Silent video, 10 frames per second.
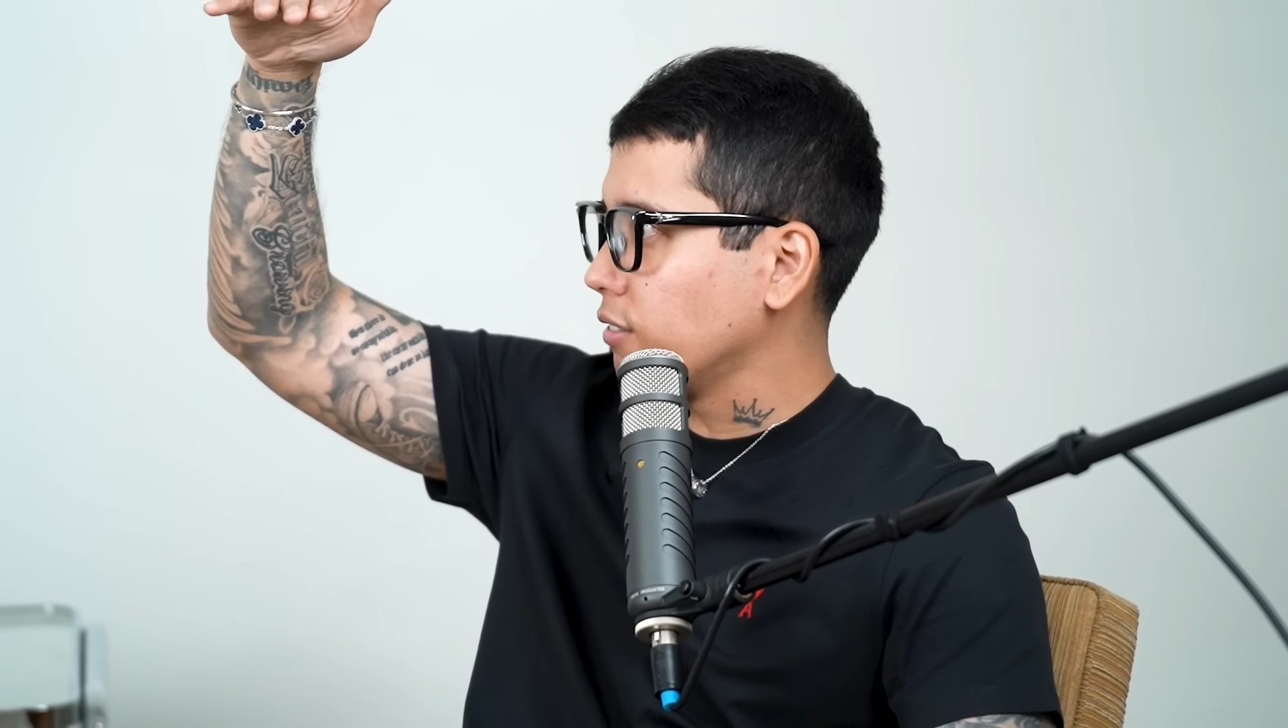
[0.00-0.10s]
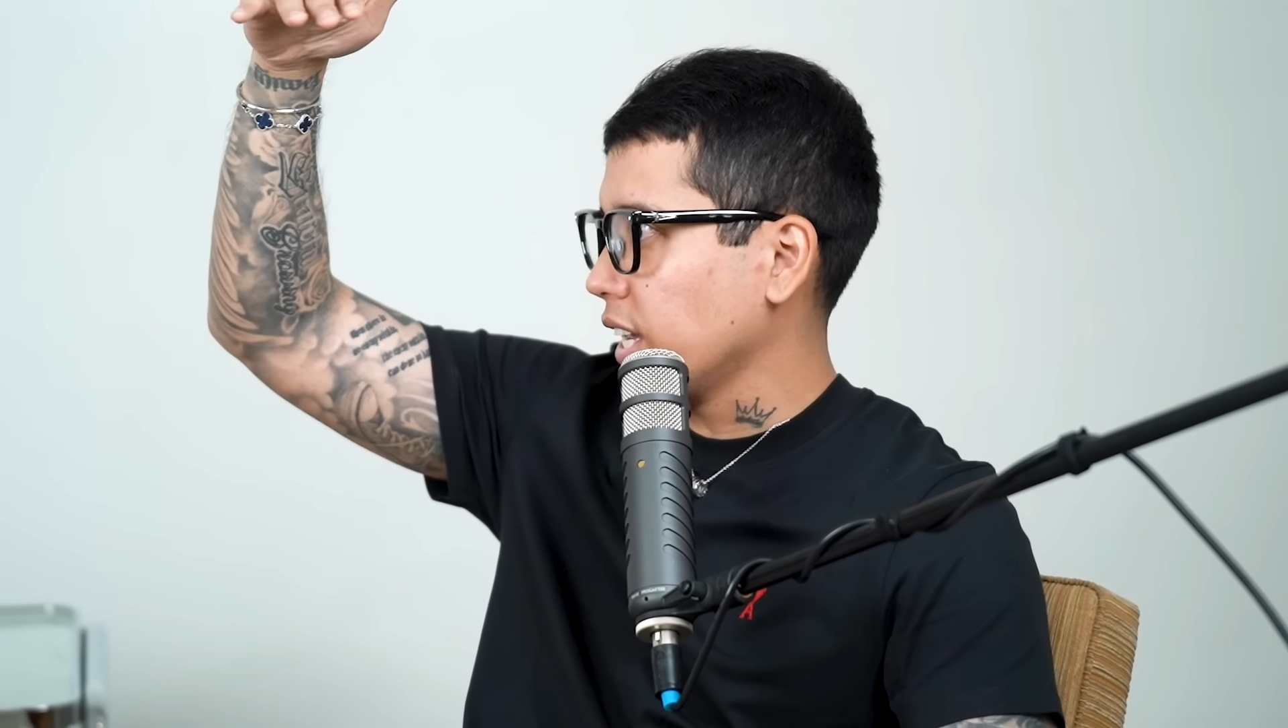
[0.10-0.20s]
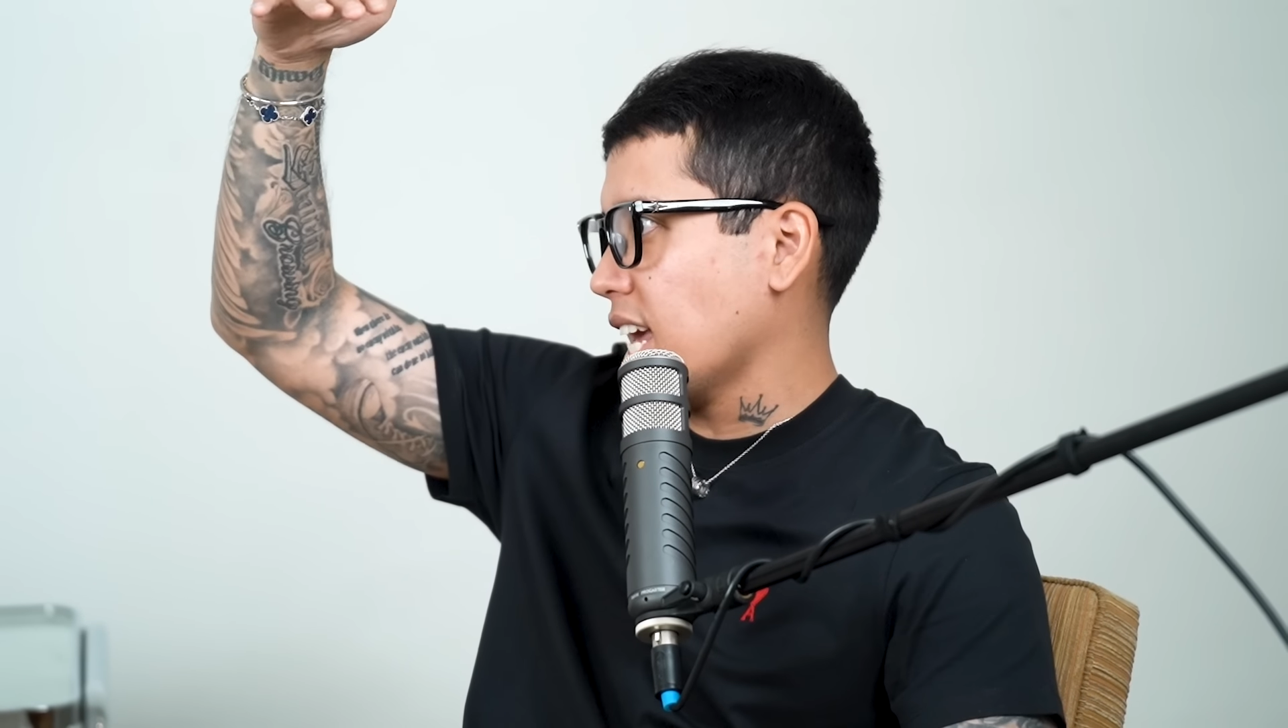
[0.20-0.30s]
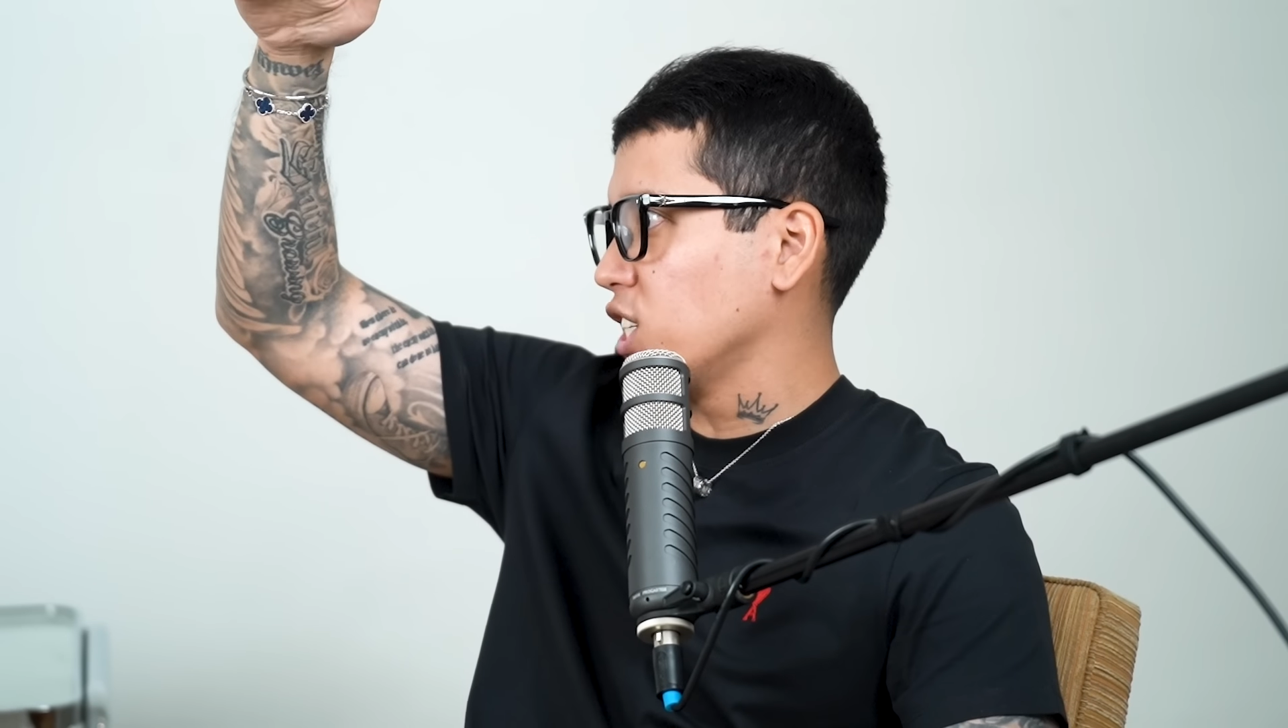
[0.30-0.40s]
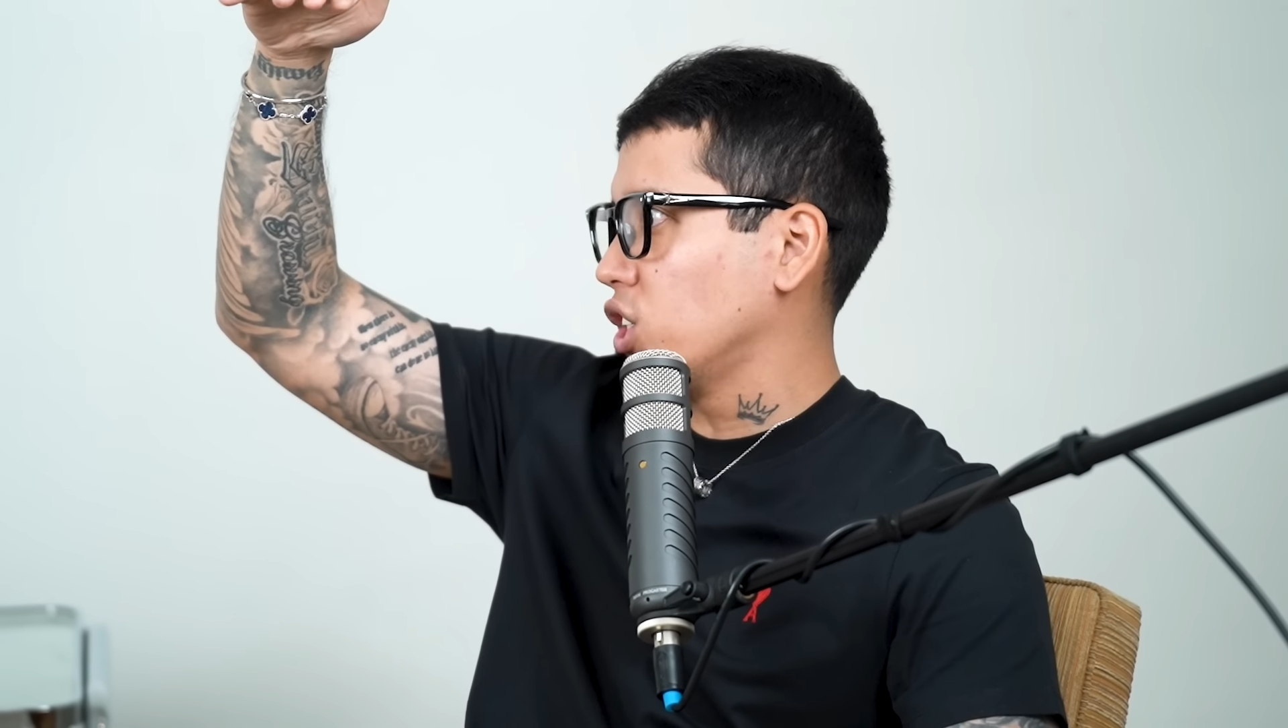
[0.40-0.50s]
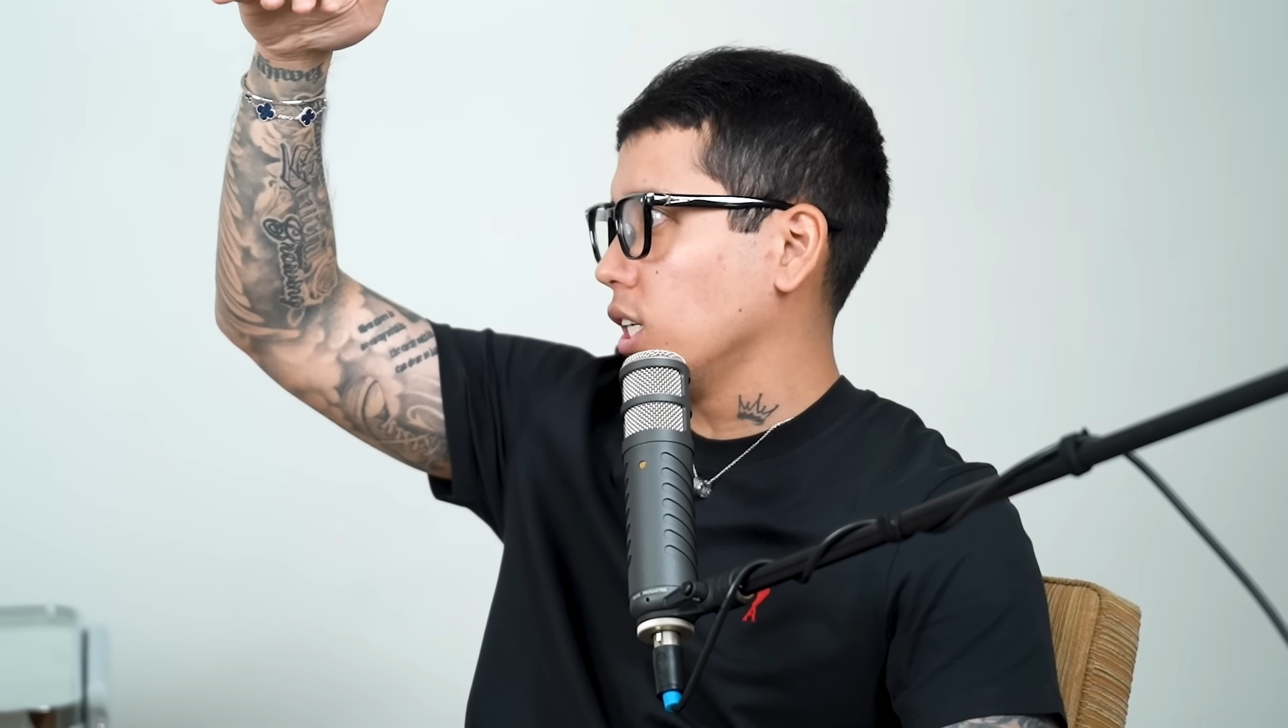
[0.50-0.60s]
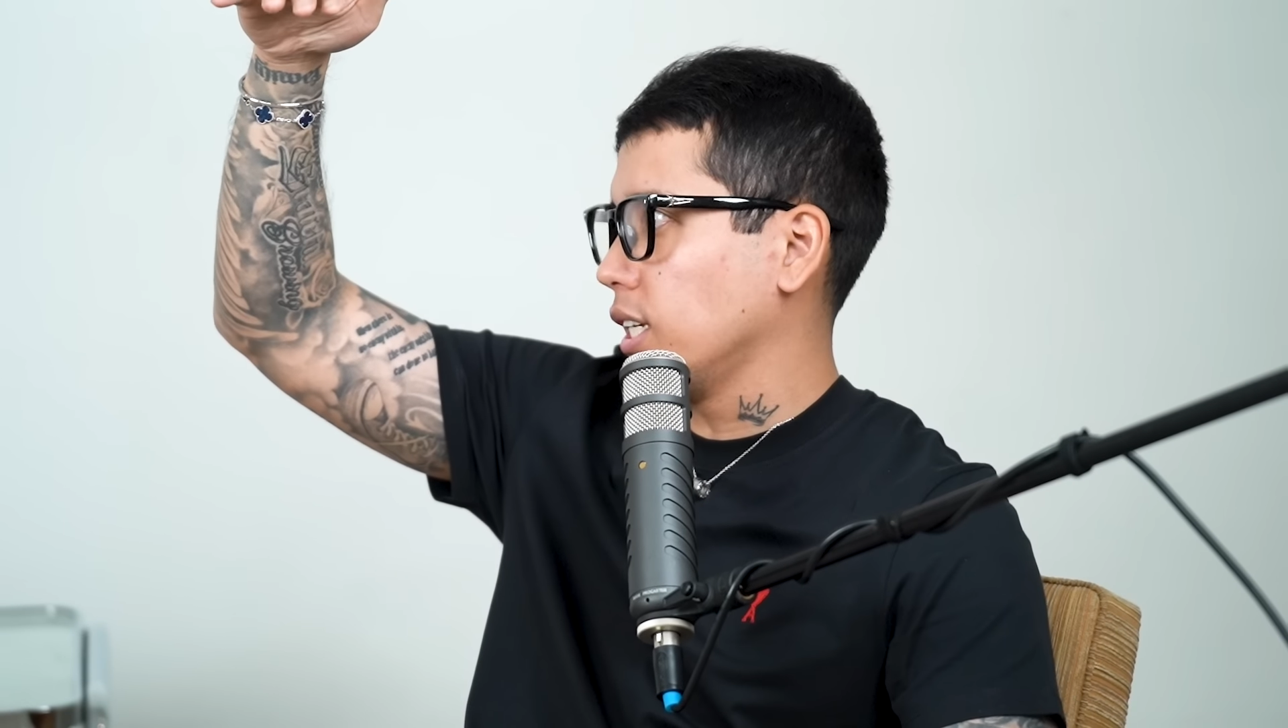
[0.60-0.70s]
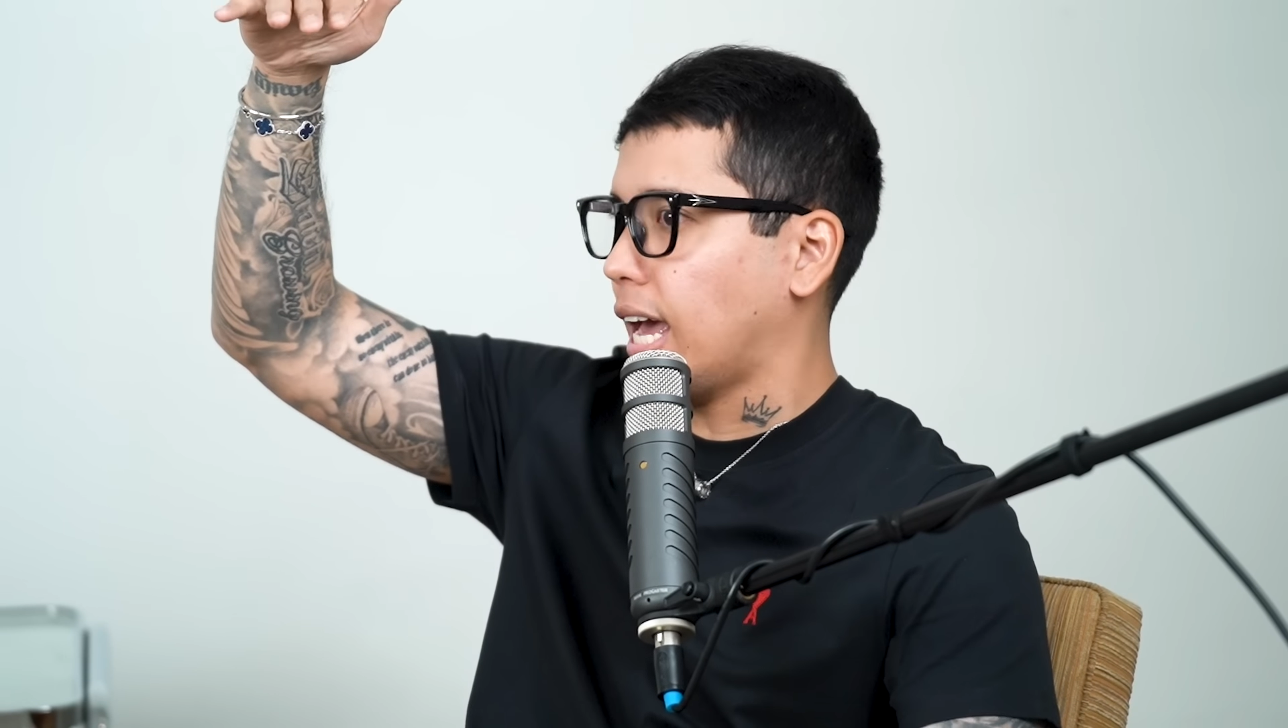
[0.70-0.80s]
financially,